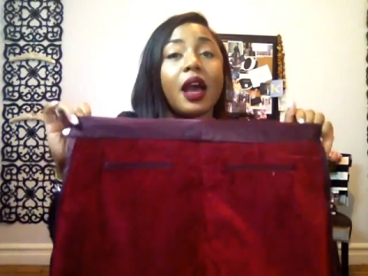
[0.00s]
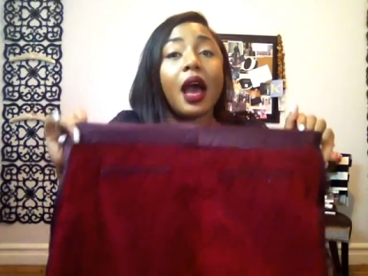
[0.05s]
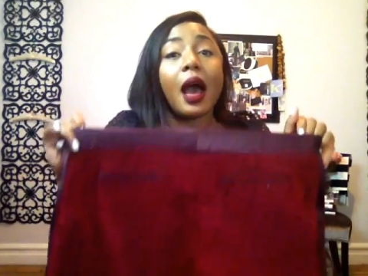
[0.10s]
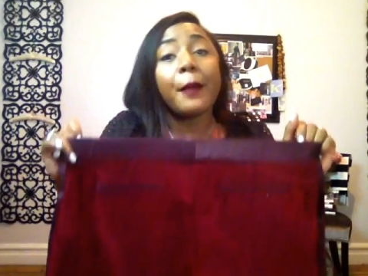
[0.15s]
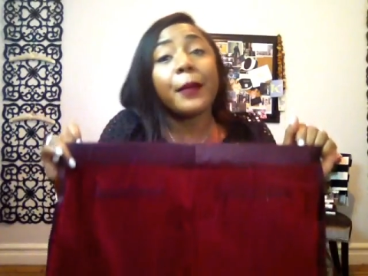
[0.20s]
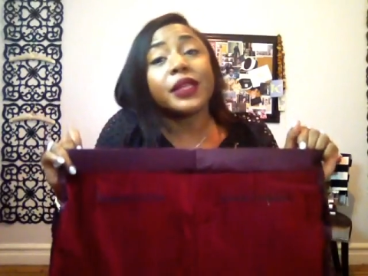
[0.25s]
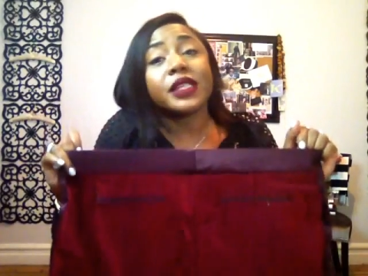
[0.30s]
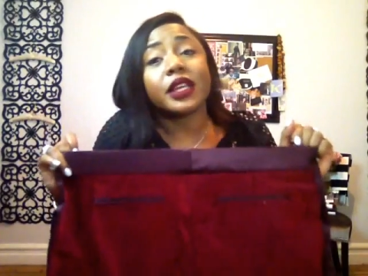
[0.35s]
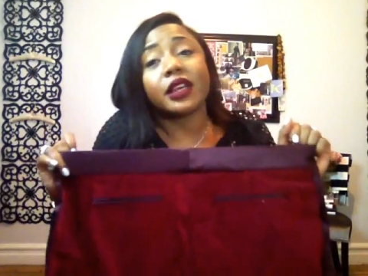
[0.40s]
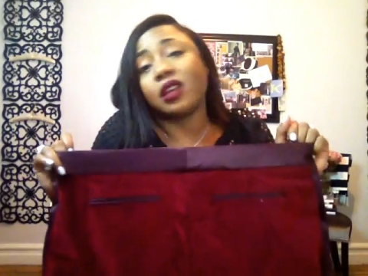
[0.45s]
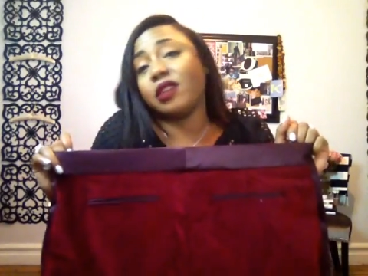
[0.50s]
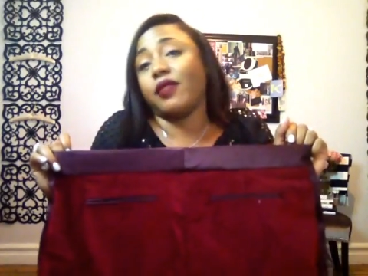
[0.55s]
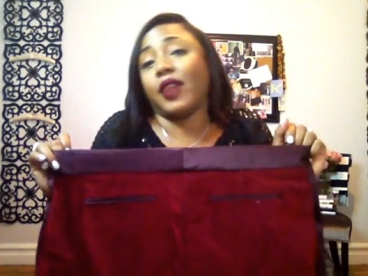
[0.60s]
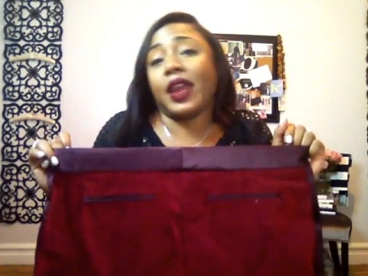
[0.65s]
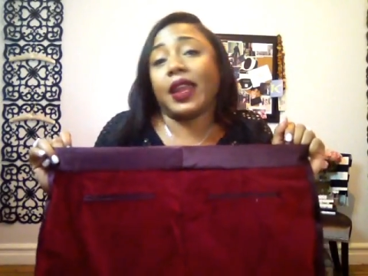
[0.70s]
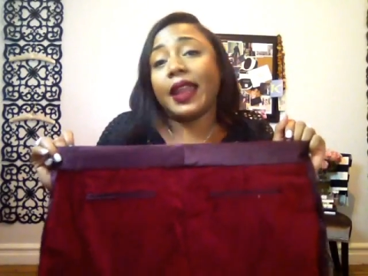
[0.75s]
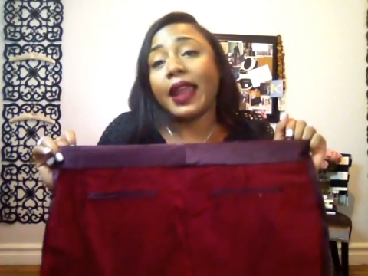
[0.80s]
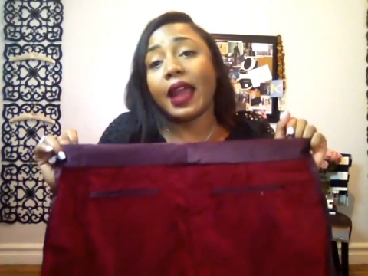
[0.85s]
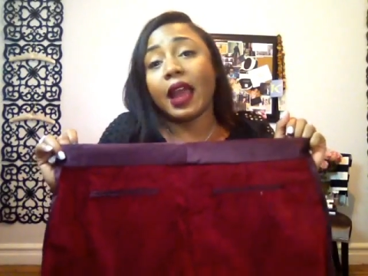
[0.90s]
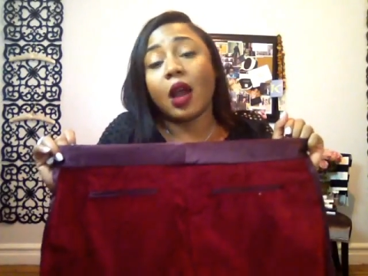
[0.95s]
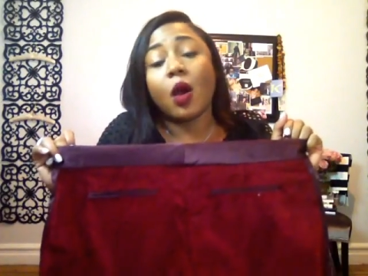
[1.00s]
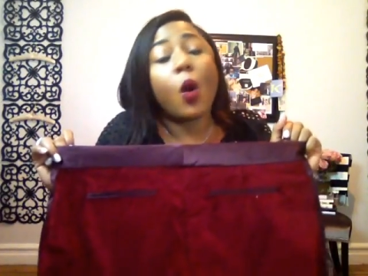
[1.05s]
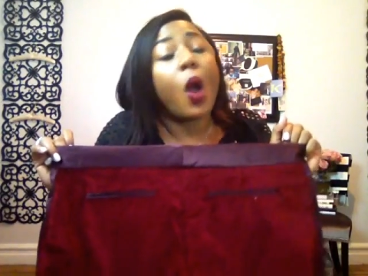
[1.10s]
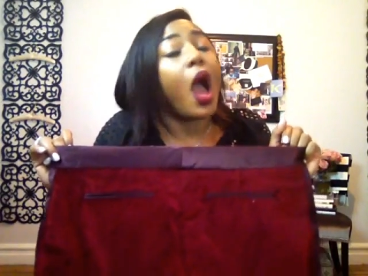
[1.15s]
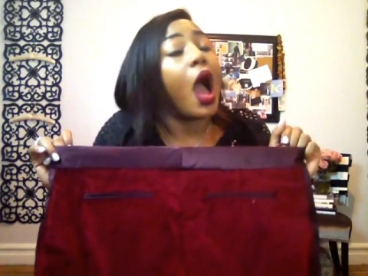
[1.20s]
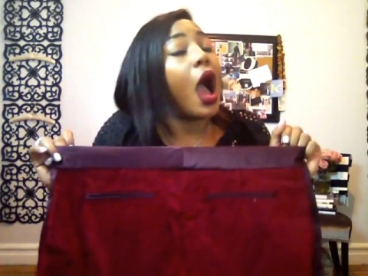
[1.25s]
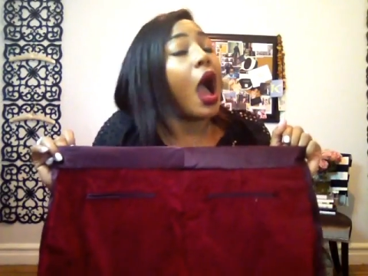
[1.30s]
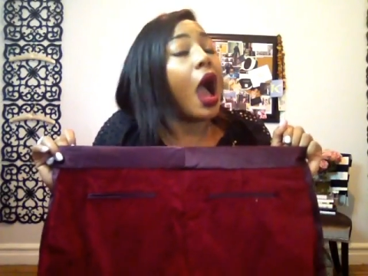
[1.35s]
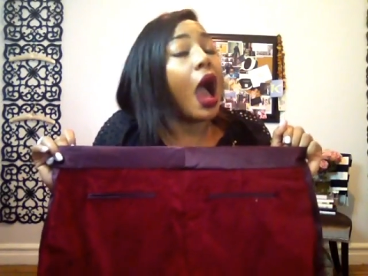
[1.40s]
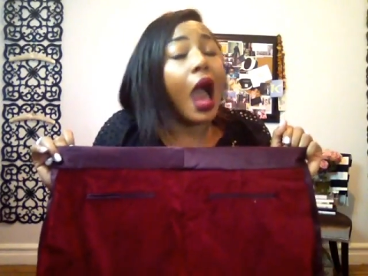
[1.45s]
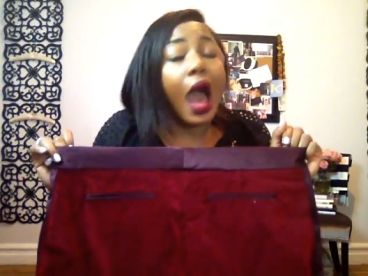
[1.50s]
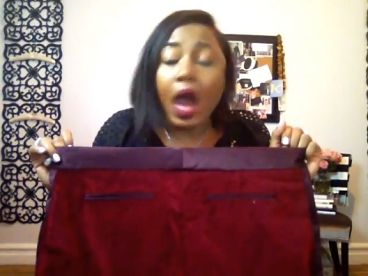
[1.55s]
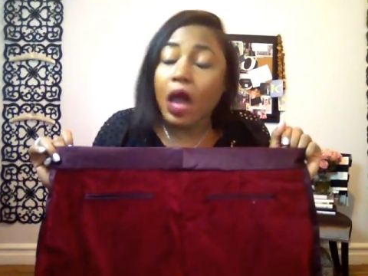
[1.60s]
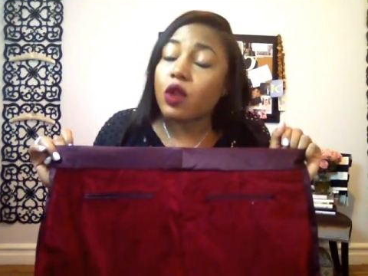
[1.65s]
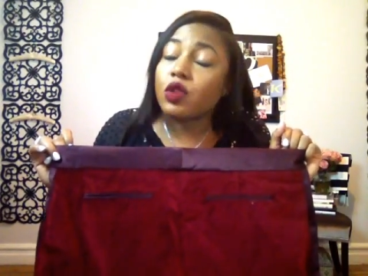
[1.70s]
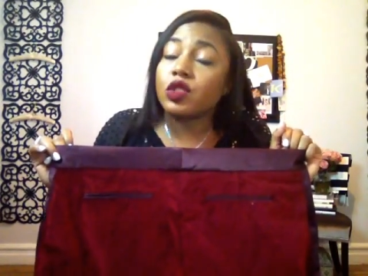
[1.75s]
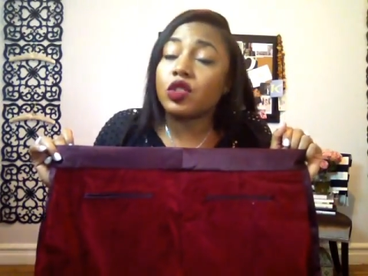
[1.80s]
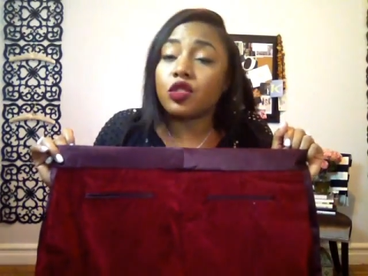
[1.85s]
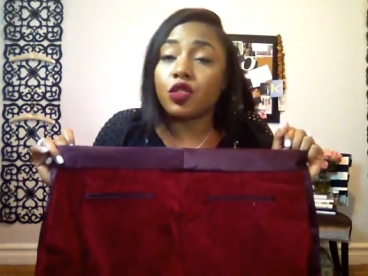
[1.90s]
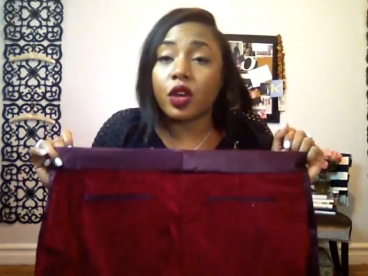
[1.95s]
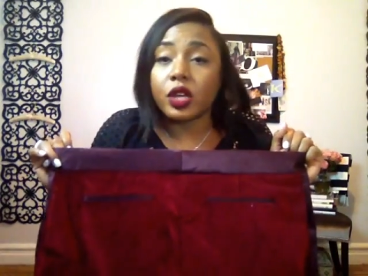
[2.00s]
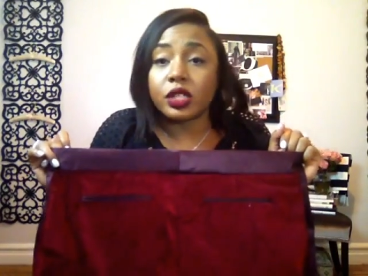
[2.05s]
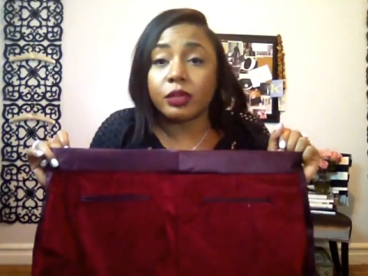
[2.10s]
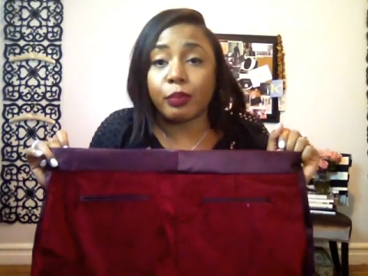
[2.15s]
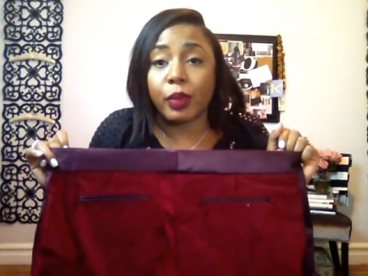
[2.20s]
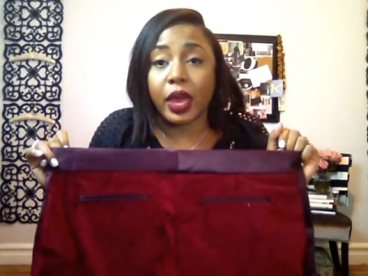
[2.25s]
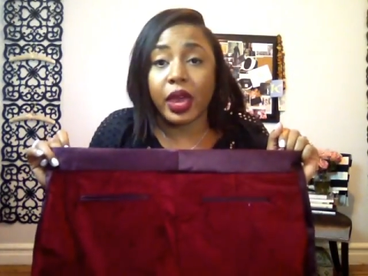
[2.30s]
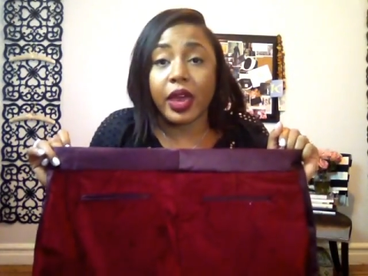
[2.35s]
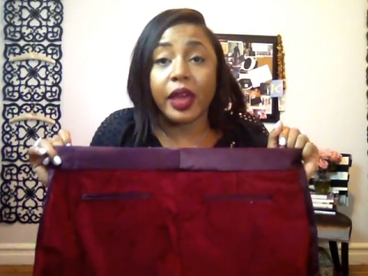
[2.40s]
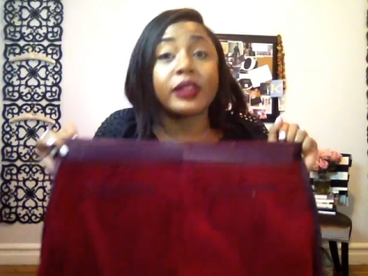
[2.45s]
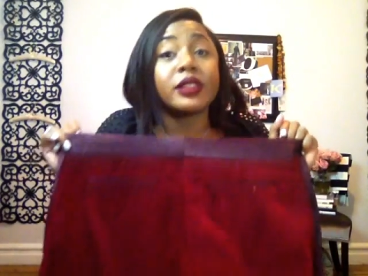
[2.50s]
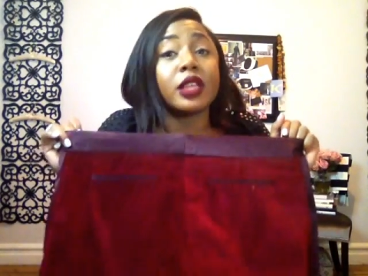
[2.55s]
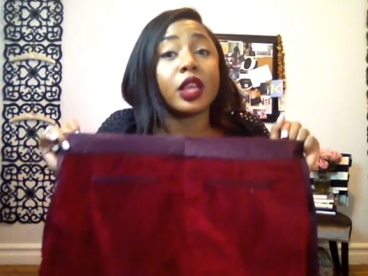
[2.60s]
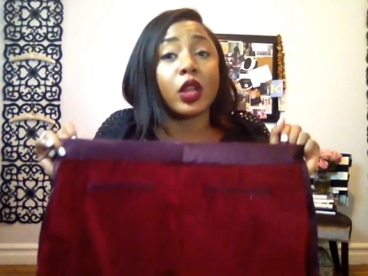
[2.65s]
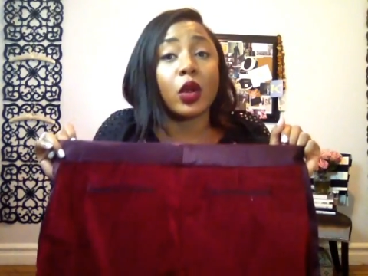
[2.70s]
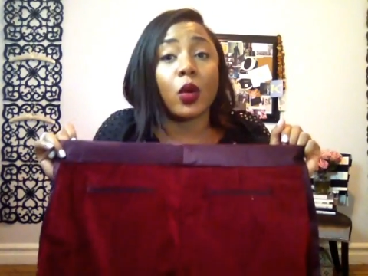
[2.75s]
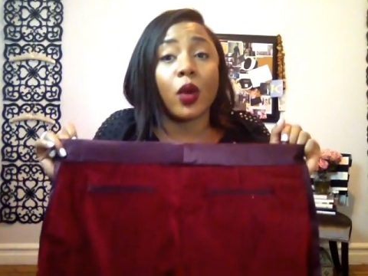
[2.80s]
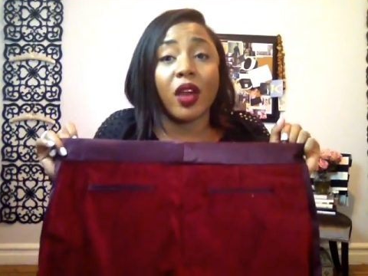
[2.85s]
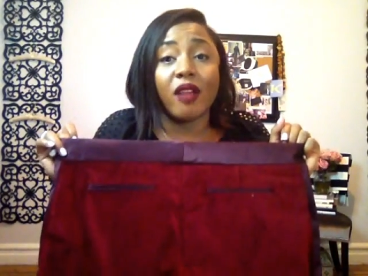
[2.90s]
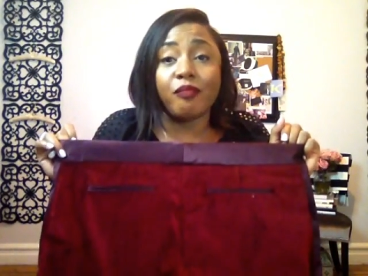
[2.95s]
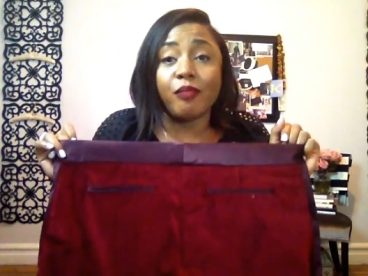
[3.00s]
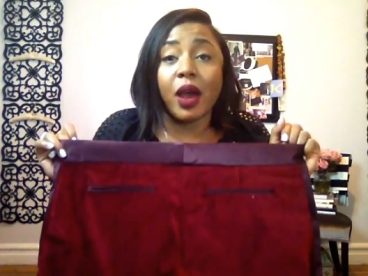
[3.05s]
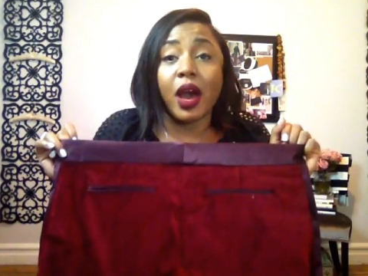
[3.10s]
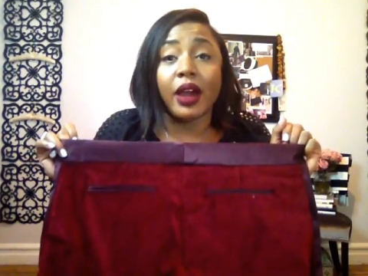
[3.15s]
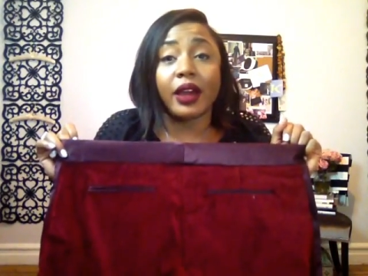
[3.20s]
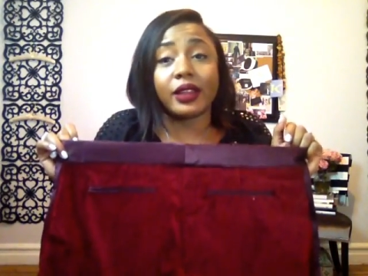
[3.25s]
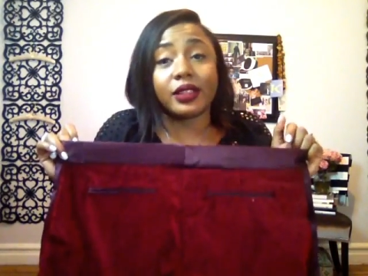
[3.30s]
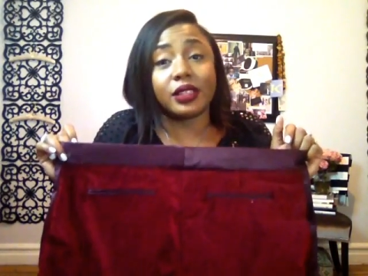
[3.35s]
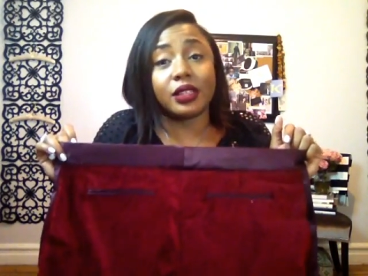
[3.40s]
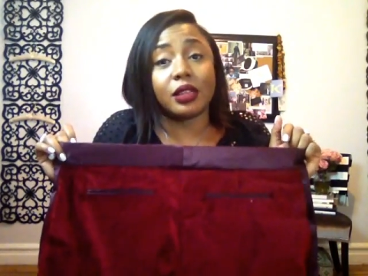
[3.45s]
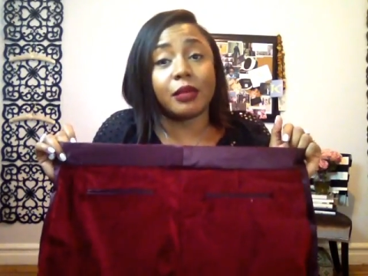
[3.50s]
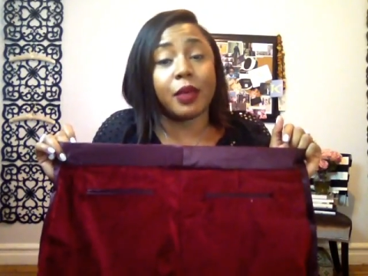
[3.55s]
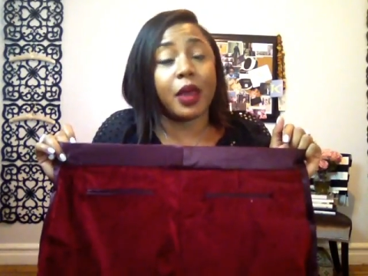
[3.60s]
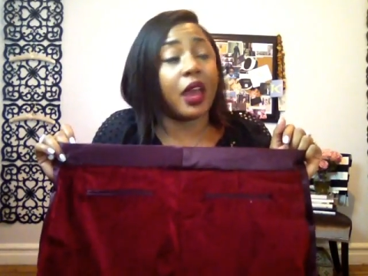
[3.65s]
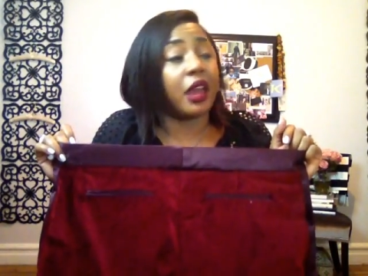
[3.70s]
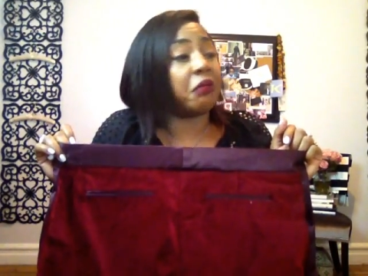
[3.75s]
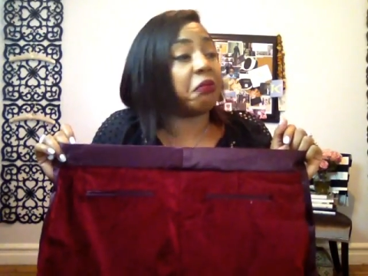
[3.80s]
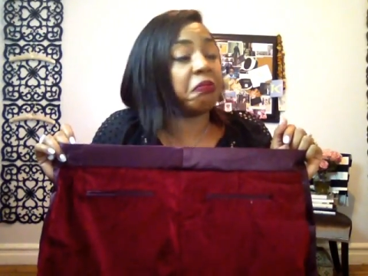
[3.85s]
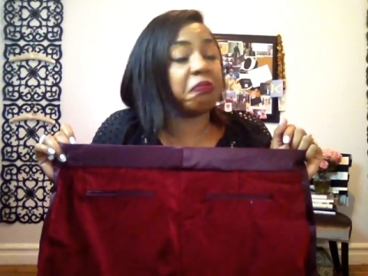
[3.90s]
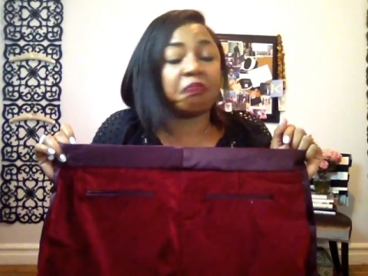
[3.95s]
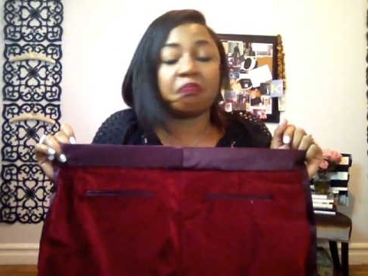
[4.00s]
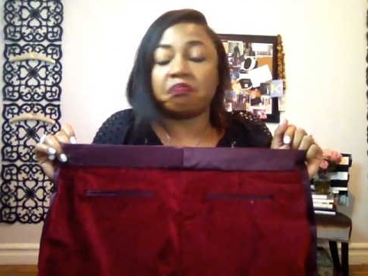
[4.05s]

I'm gonna tell you right now, I don't trust pants that don't have pockets in the back.